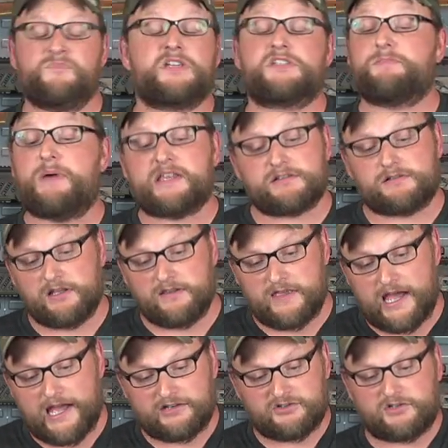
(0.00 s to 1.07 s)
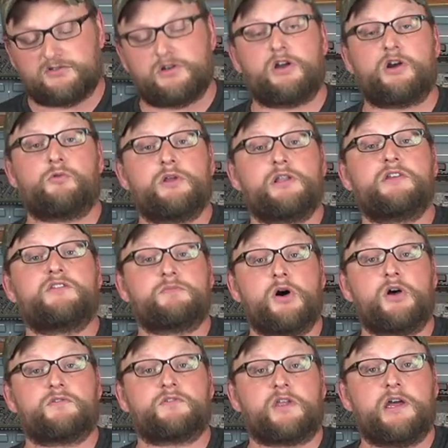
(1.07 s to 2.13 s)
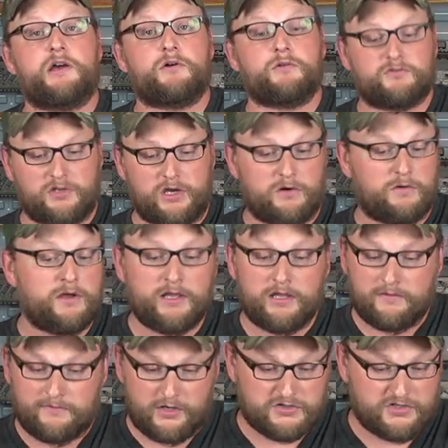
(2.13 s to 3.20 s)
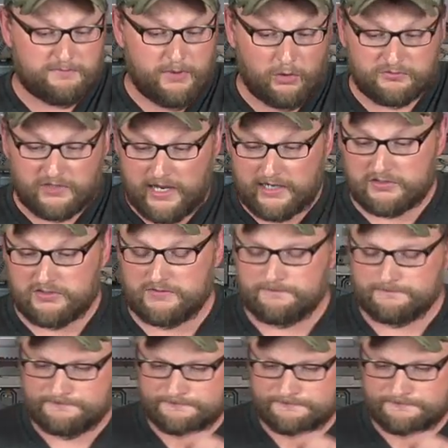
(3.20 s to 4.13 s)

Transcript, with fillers: it's basically that, just on a really small scale. So there's your bolt action.